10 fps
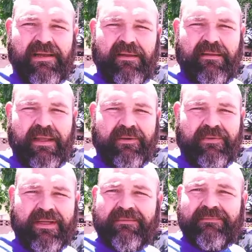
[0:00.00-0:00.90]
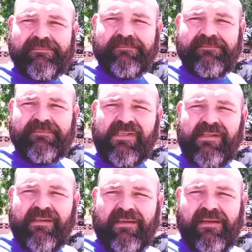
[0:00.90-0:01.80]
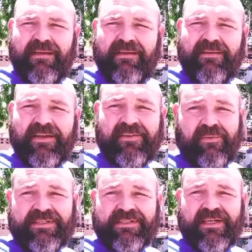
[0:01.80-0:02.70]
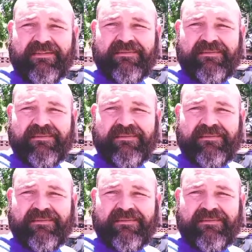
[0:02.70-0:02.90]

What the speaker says: anyway, thanks for watching, guys.